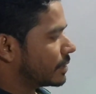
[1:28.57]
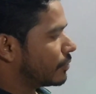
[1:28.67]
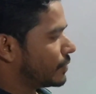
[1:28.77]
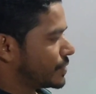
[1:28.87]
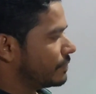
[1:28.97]

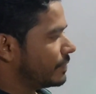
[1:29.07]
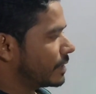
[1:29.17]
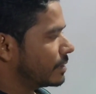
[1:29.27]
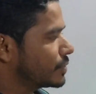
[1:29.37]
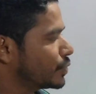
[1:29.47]
question
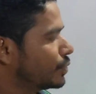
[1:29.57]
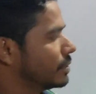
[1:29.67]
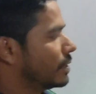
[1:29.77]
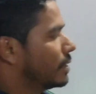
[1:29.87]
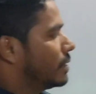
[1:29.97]
figure,
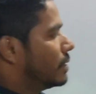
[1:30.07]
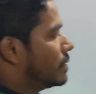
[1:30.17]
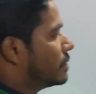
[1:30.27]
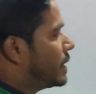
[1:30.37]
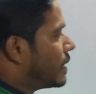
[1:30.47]
so
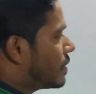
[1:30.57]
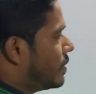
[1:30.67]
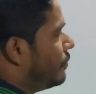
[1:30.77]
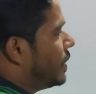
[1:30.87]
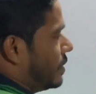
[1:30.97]
they are
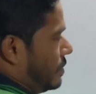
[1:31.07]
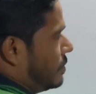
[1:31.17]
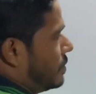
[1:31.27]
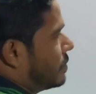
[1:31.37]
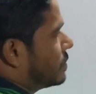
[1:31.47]
giving
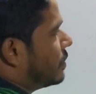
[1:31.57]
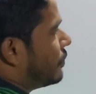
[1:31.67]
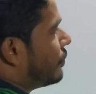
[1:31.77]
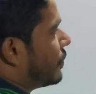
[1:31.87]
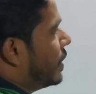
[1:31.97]
the
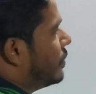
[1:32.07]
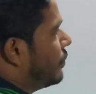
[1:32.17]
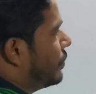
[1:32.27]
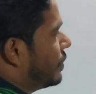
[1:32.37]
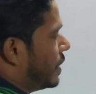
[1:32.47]
front
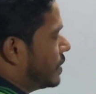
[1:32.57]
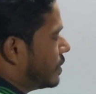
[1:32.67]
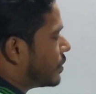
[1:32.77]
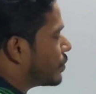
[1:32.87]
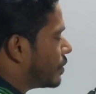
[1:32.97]
view and
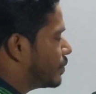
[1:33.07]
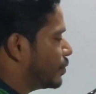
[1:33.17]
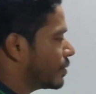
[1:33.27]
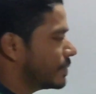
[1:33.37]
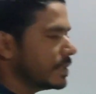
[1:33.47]
the top
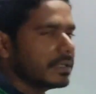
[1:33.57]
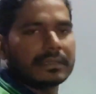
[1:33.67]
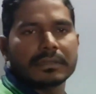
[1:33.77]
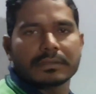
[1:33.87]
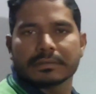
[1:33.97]
view of the
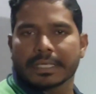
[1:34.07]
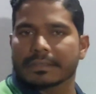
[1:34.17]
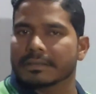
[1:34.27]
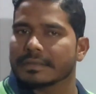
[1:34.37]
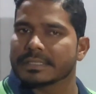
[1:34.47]

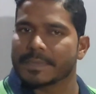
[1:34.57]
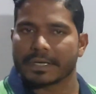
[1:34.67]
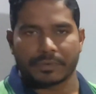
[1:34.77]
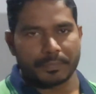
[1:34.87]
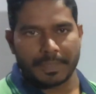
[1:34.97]

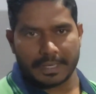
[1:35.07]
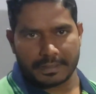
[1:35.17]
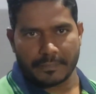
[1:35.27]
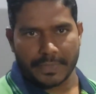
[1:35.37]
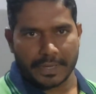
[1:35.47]
respective plane,
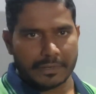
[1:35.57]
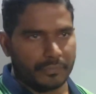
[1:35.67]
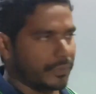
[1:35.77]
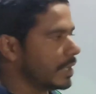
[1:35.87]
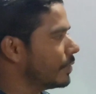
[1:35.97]
and
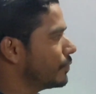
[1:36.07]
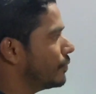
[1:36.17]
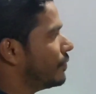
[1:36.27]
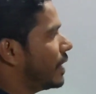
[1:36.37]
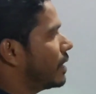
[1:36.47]
we have
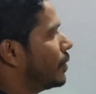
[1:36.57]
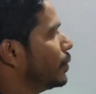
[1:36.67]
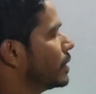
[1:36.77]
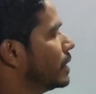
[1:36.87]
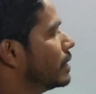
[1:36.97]
to find out
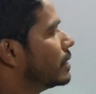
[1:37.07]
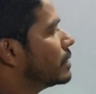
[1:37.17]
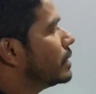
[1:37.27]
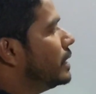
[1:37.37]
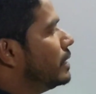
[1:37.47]

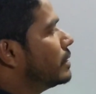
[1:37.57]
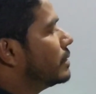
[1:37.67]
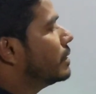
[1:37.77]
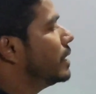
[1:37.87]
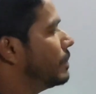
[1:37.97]
the
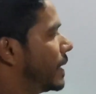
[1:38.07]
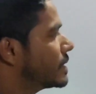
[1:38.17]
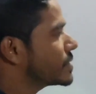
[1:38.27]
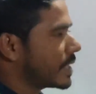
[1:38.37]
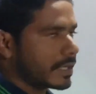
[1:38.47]
dip
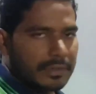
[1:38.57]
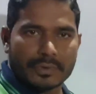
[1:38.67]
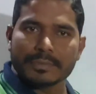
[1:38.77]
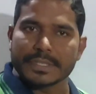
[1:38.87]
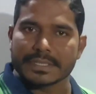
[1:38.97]
and strike
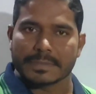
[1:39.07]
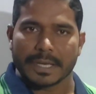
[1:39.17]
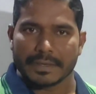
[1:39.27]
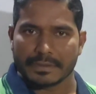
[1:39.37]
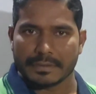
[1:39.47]
of this
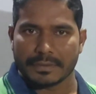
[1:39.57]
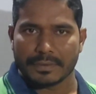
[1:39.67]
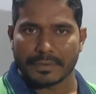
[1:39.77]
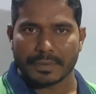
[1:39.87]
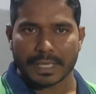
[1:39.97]
plane.
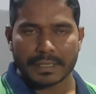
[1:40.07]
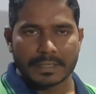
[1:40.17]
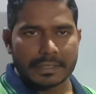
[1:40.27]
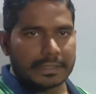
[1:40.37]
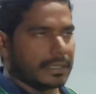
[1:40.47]
Okay,
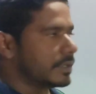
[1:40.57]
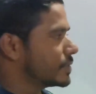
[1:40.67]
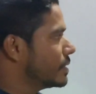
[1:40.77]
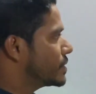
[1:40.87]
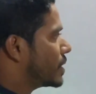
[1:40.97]
so
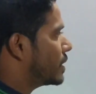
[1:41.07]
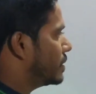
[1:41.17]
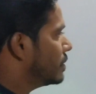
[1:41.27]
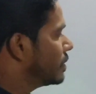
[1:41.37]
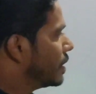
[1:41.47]
we'll start it.